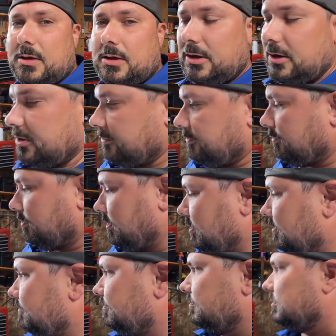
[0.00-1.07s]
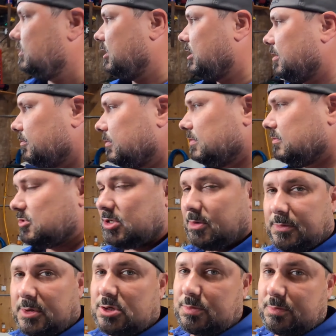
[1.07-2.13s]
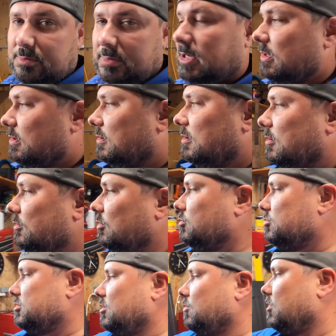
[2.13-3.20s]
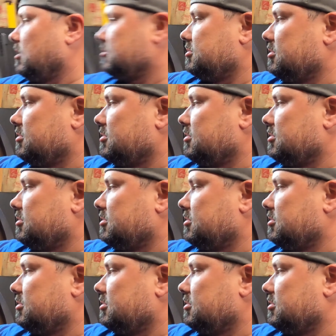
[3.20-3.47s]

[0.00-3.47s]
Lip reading: here for you. Something that's, I don't know who's gonna watch